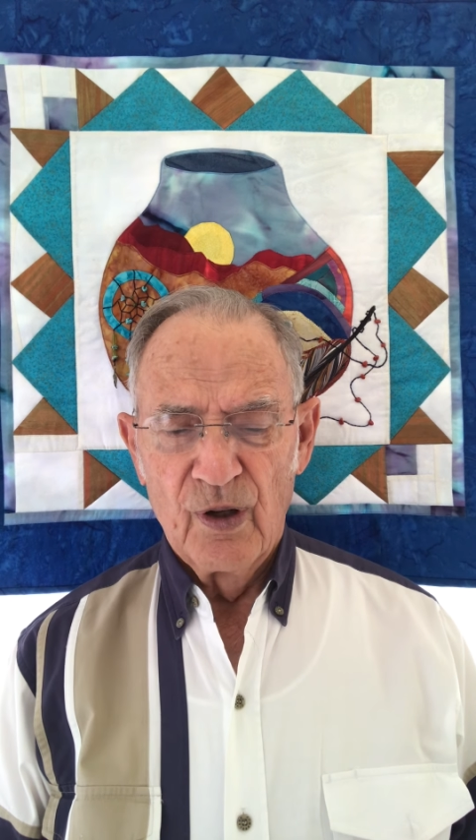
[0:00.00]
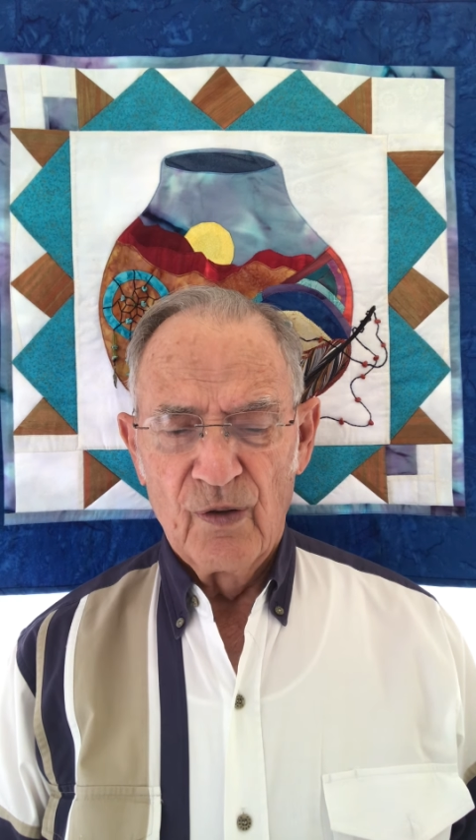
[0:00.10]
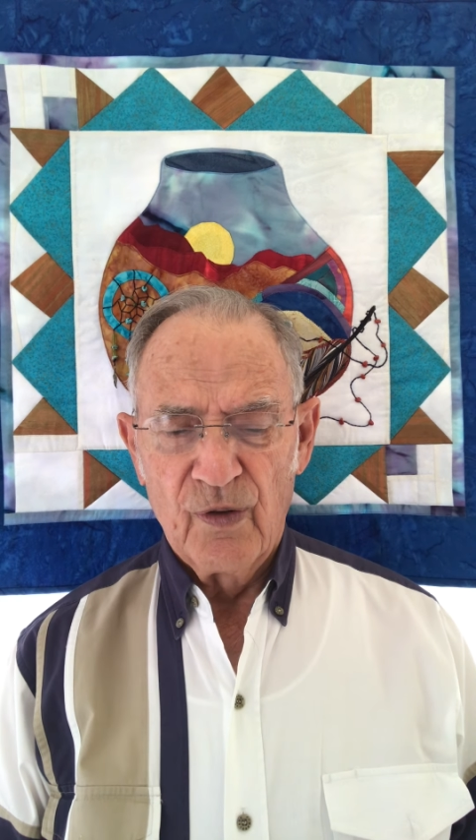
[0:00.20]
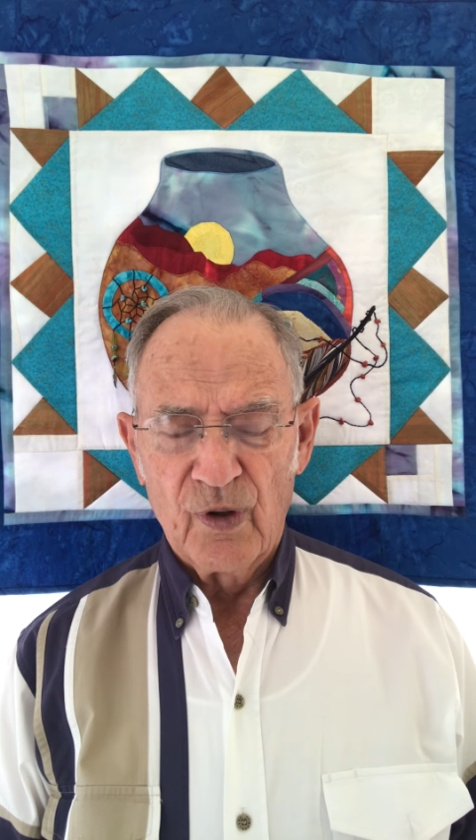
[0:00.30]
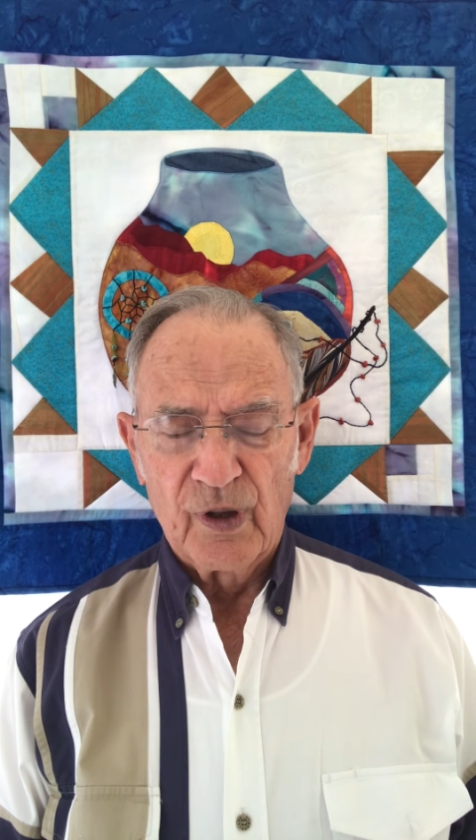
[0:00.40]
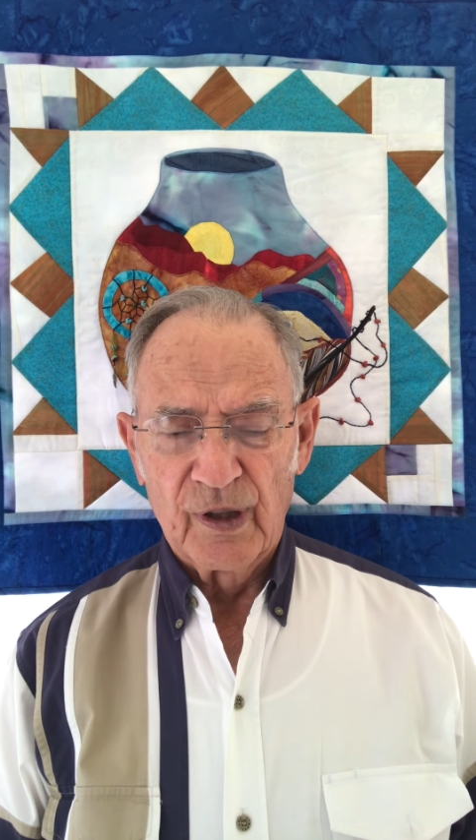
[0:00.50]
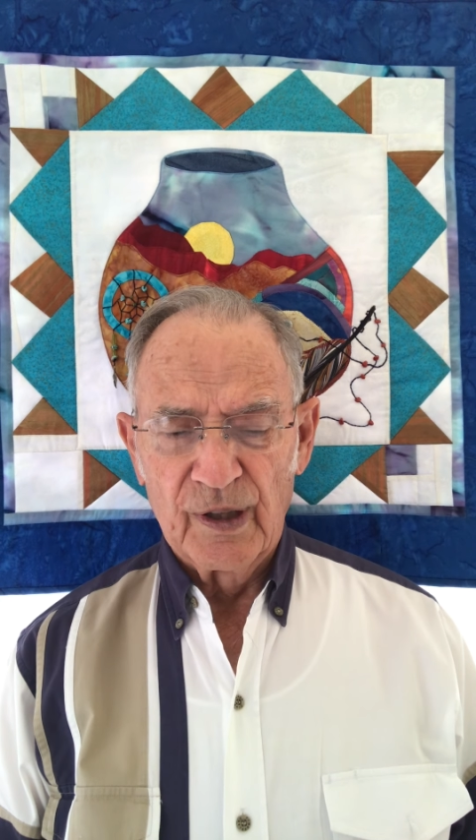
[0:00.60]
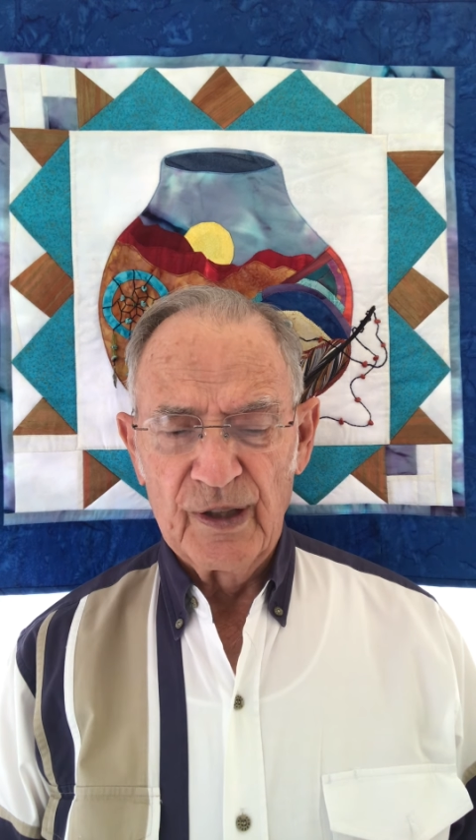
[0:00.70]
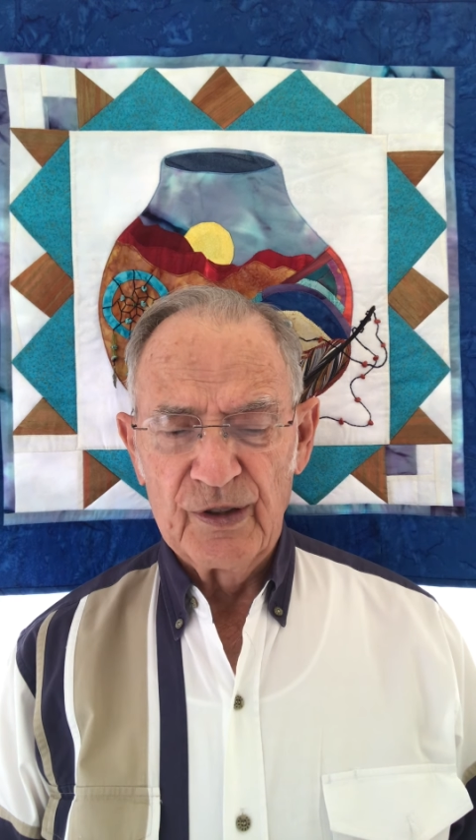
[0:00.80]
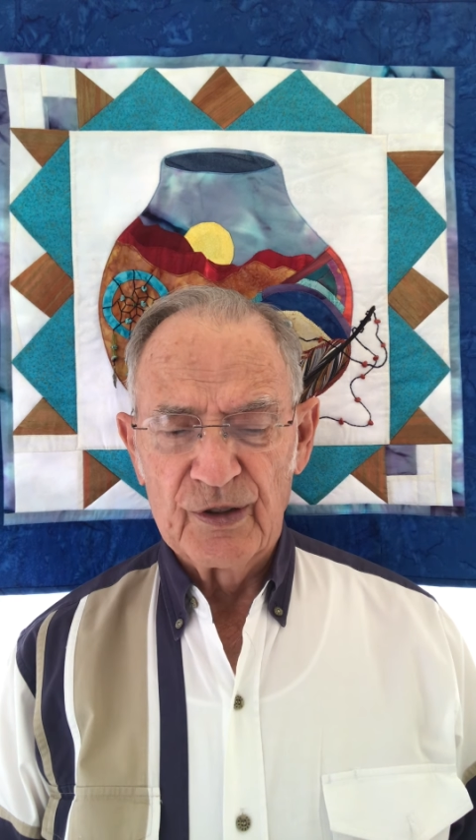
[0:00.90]
for
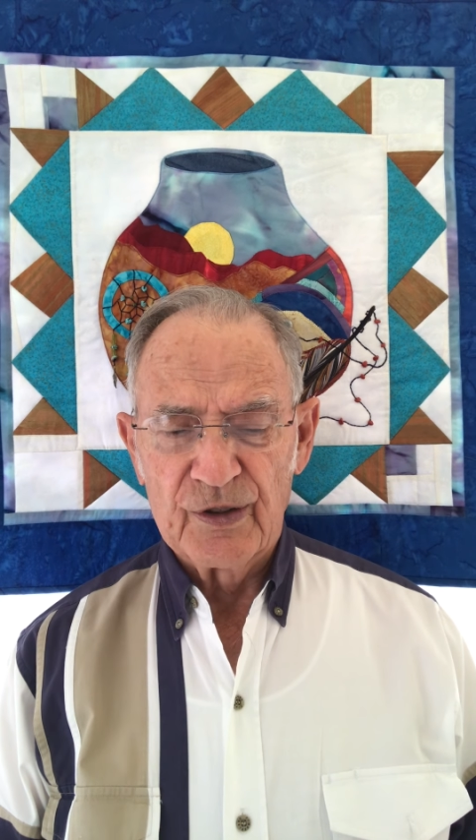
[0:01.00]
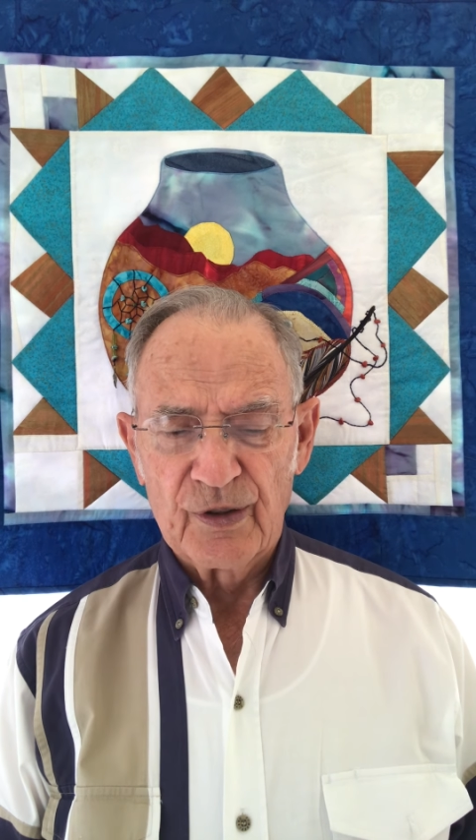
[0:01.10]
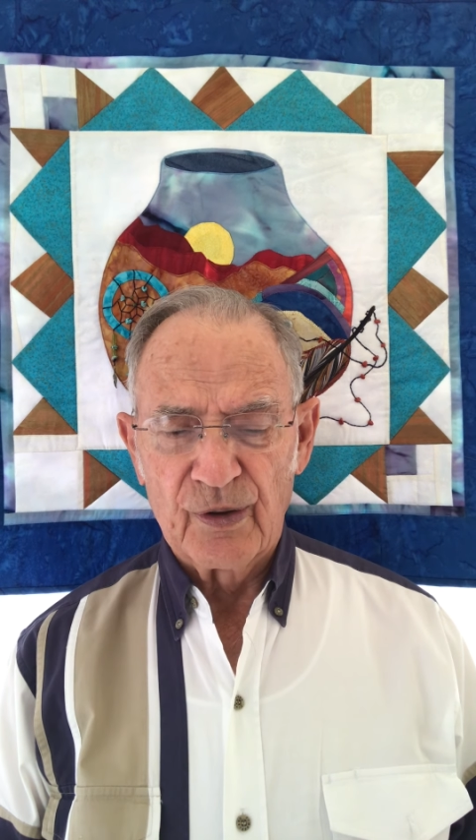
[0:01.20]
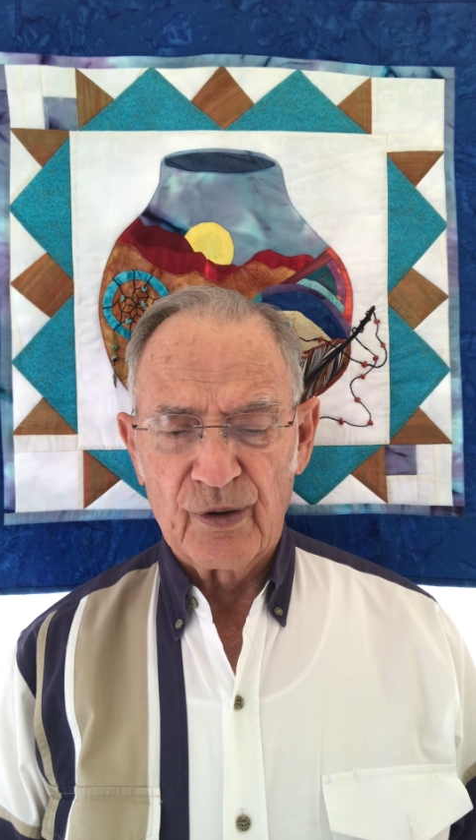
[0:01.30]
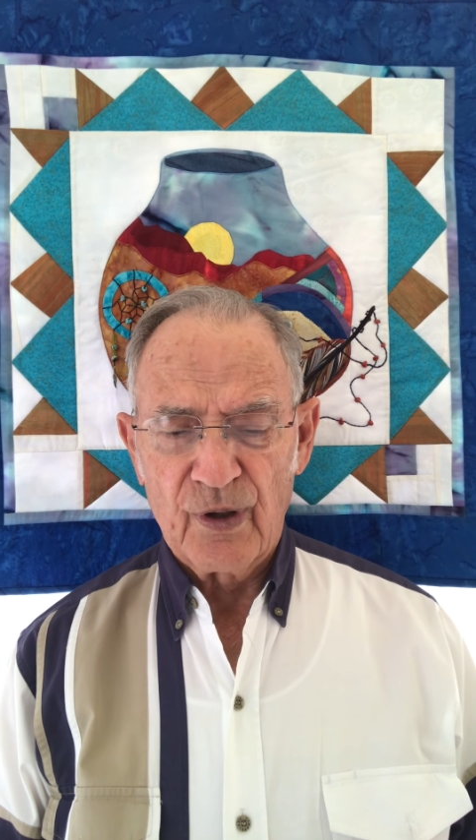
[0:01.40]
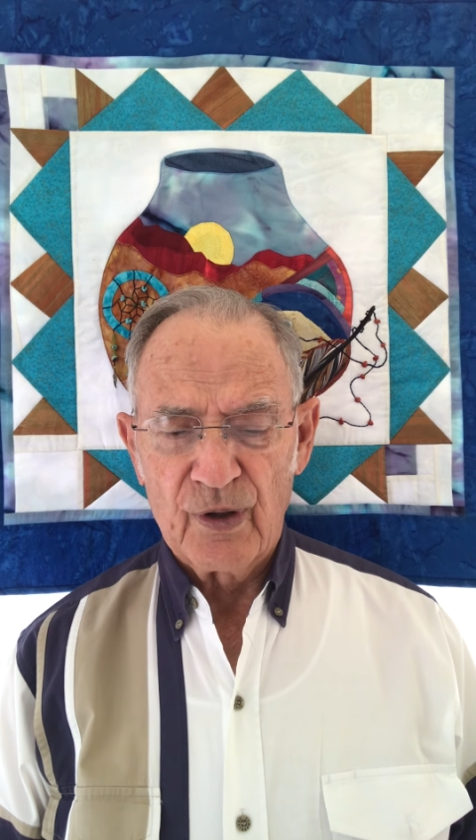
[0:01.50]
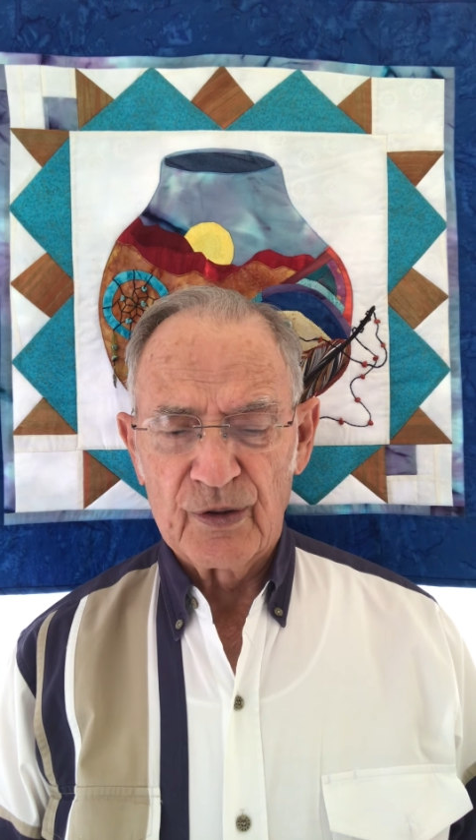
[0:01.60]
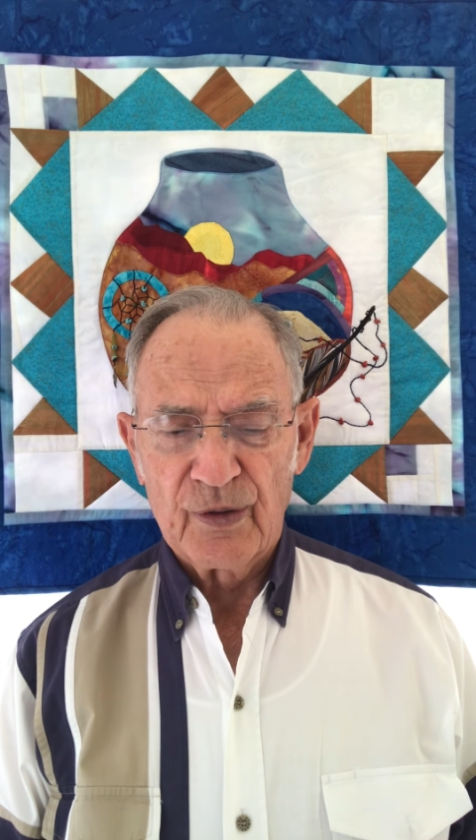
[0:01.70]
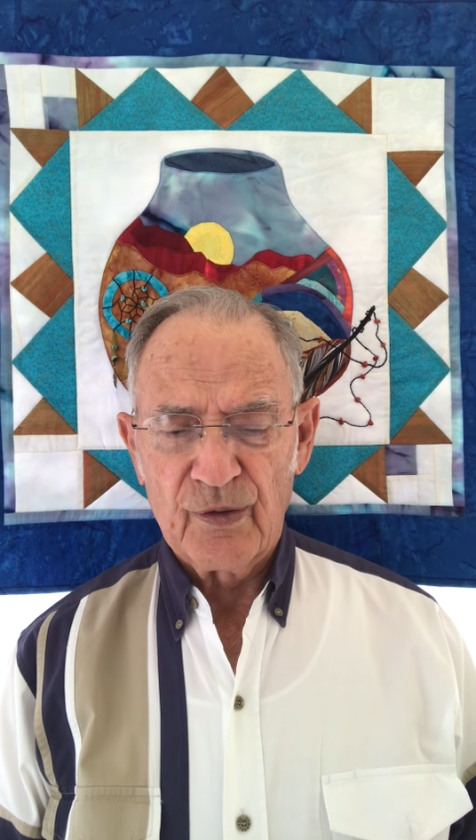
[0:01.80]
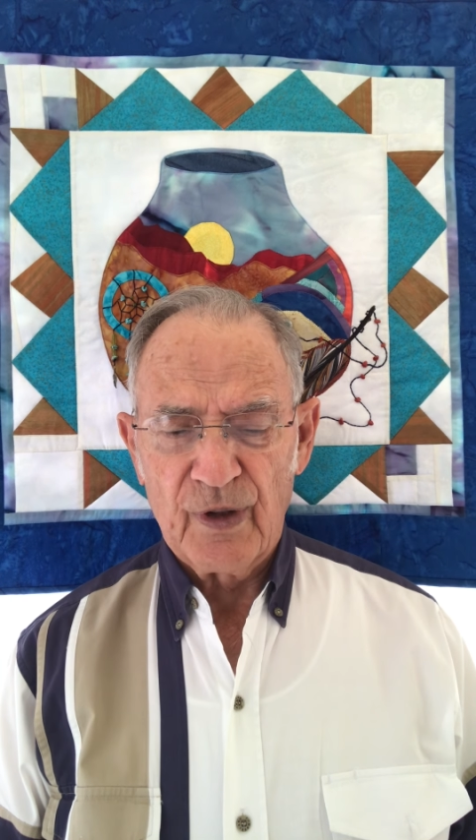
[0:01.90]
allegiance to the
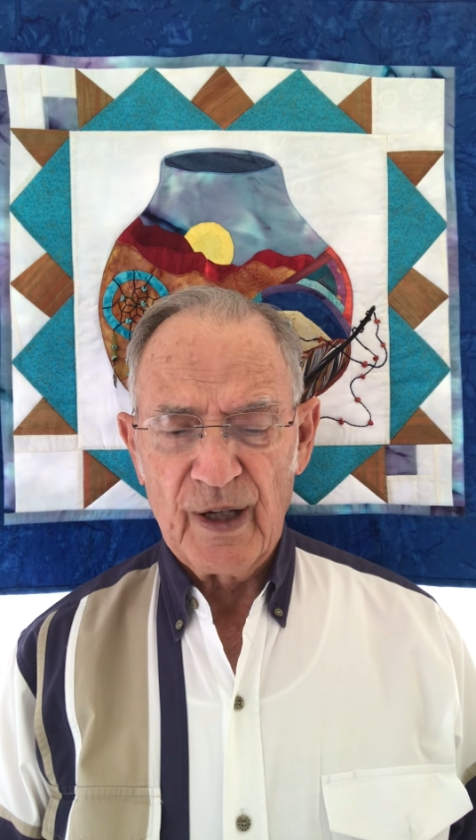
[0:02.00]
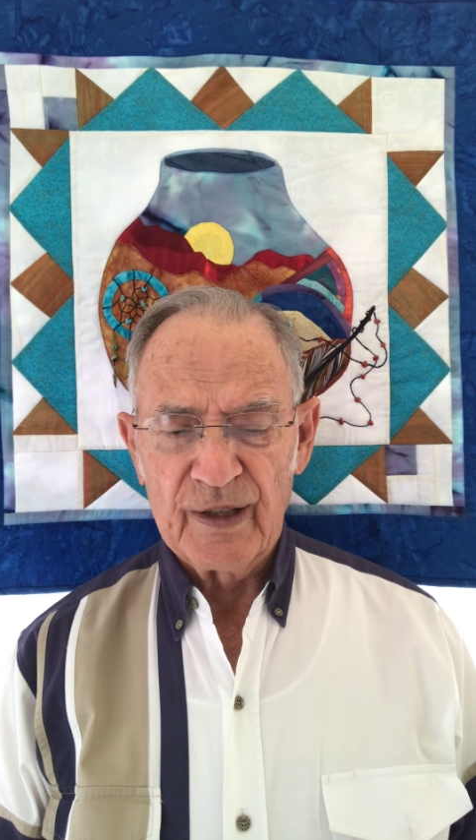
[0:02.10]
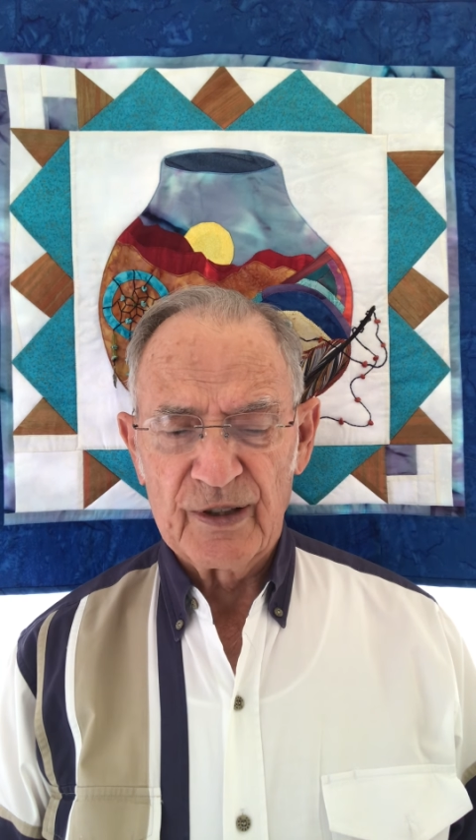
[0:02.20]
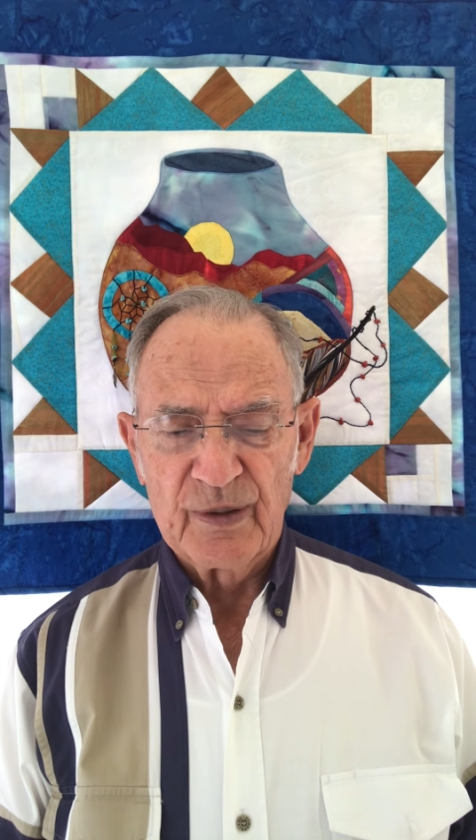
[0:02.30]
cross of Christ,